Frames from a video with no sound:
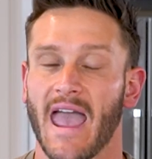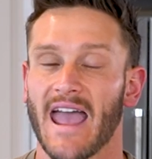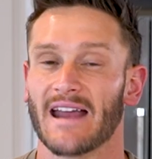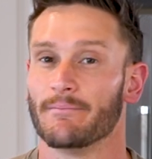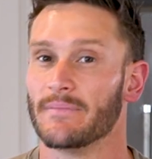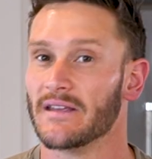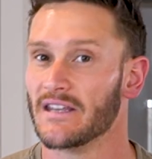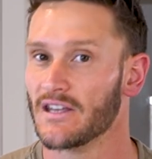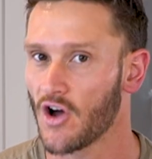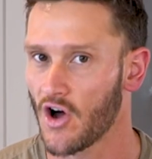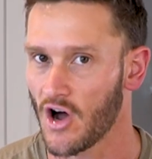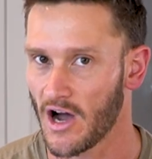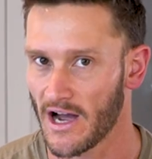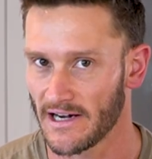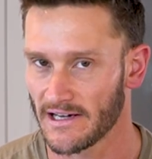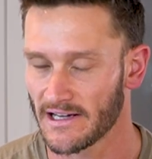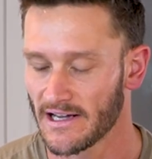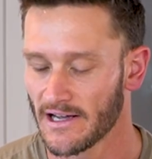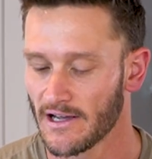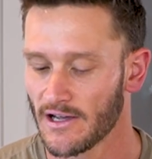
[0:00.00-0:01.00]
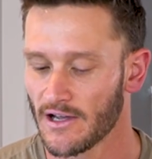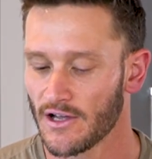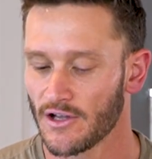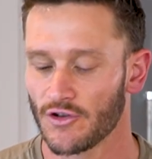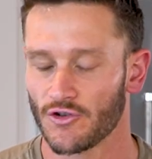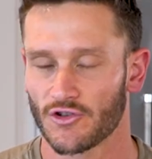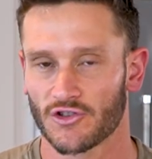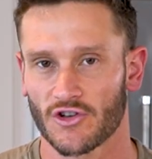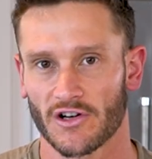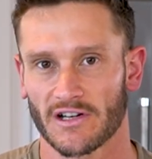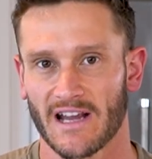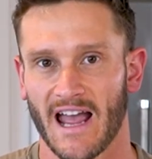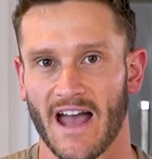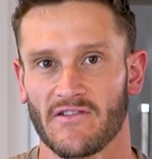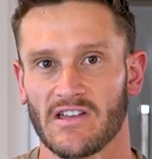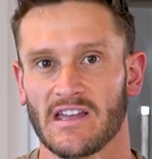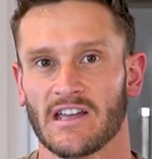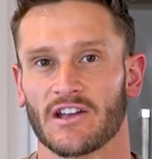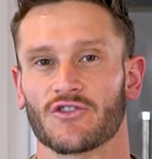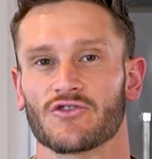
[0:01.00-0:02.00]
and beyond, you start to
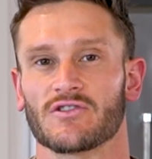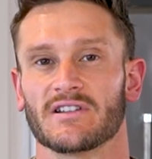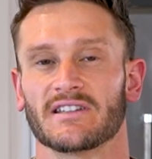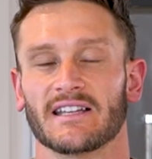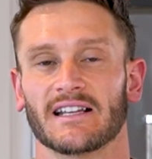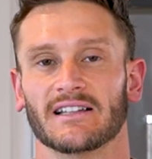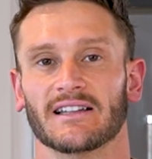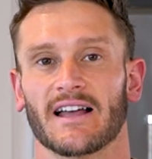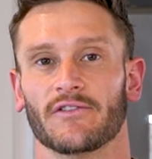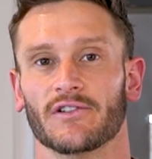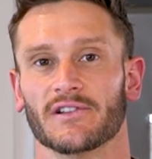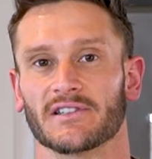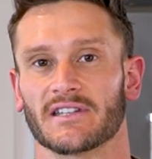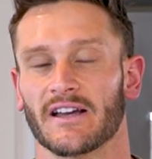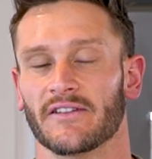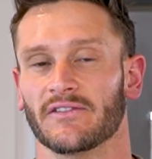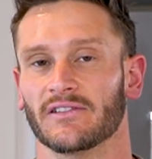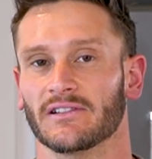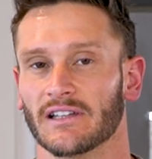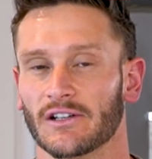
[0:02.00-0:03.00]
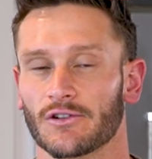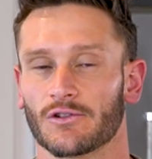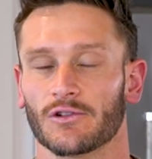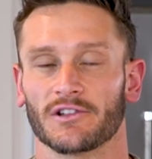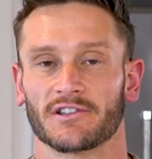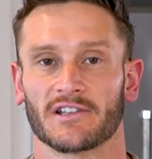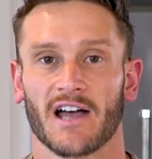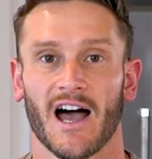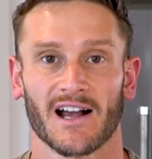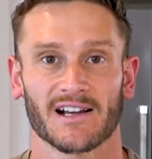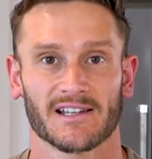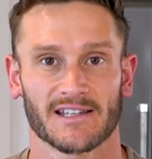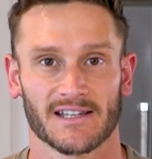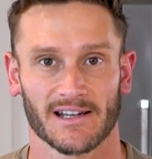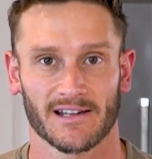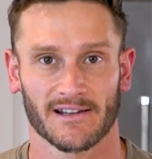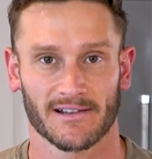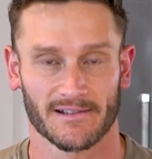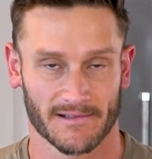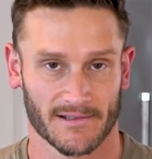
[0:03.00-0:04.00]
have increasing levels of literal
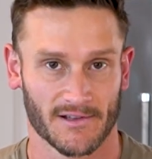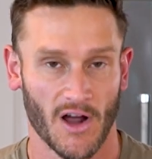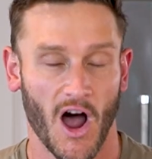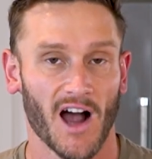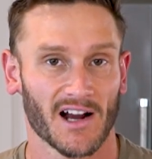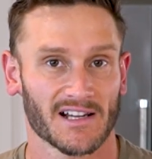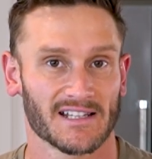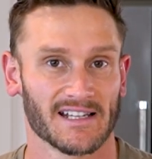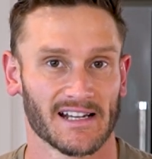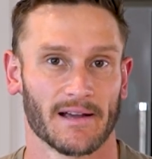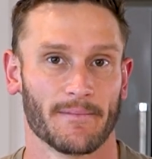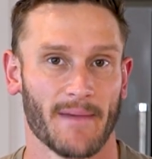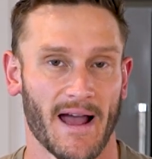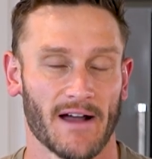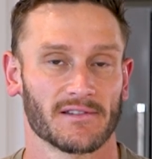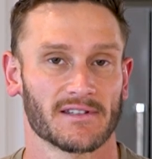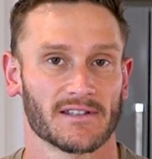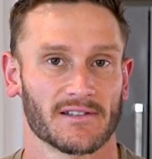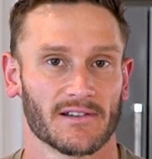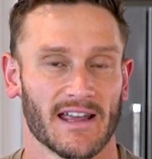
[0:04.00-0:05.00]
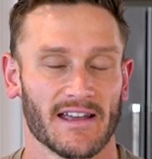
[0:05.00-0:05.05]
toxic toxic amounts.